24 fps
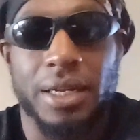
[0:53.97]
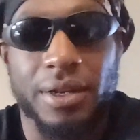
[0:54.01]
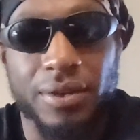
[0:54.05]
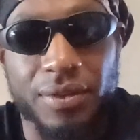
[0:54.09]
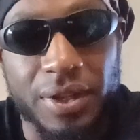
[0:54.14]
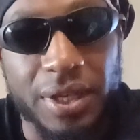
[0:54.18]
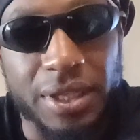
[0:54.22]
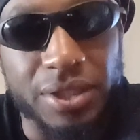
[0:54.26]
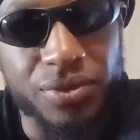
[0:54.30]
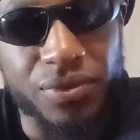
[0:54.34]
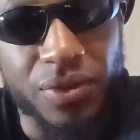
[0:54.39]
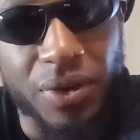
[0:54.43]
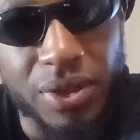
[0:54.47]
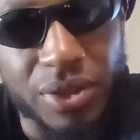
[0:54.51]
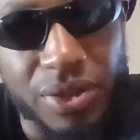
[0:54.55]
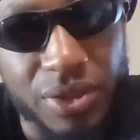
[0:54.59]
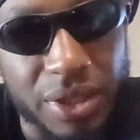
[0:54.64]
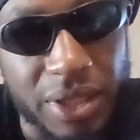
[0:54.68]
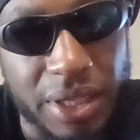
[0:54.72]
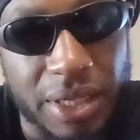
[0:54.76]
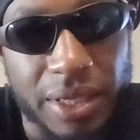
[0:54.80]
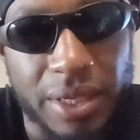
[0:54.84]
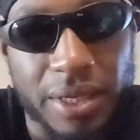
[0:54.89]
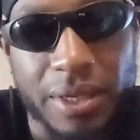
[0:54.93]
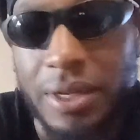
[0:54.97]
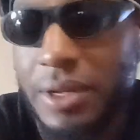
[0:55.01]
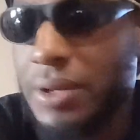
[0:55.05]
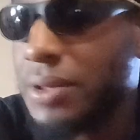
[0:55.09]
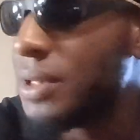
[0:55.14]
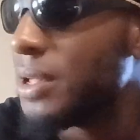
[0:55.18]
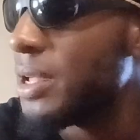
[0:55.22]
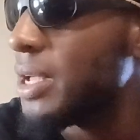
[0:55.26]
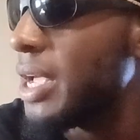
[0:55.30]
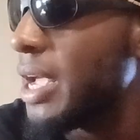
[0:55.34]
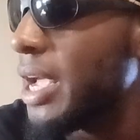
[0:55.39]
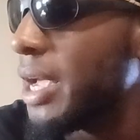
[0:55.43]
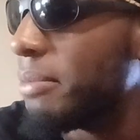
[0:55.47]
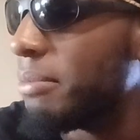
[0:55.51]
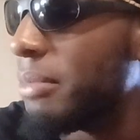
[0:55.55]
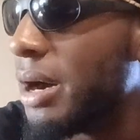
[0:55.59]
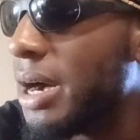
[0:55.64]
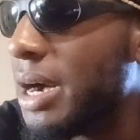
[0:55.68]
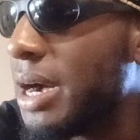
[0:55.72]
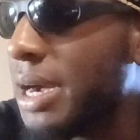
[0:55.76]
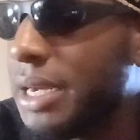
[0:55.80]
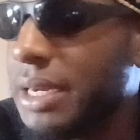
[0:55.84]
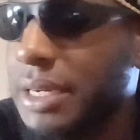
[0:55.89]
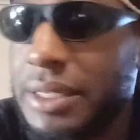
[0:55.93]
of this first thing in
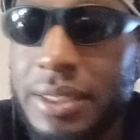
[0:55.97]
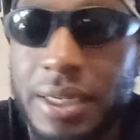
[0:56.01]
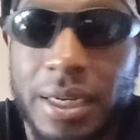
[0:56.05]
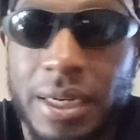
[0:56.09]
mind.